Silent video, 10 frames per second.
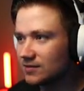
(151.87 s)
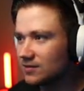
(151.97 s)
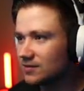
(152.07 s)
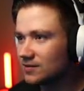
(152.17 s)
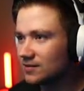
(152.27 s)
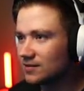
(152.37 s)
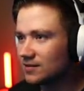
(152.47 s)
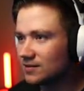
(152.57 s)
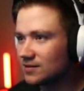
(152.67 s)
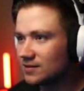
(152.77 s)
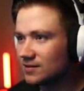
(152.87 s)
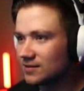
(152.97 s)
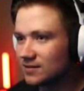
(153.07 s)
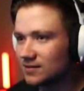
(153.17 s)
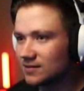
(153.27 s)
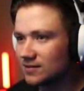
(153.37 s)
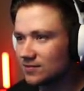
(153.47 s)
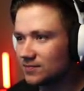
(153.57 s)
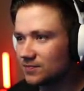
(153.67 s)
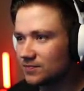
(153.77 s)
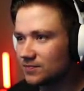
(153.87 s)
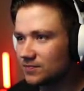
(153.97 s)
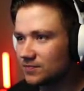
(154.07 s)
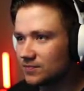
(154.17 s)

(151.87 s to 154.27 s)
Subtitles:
(silence)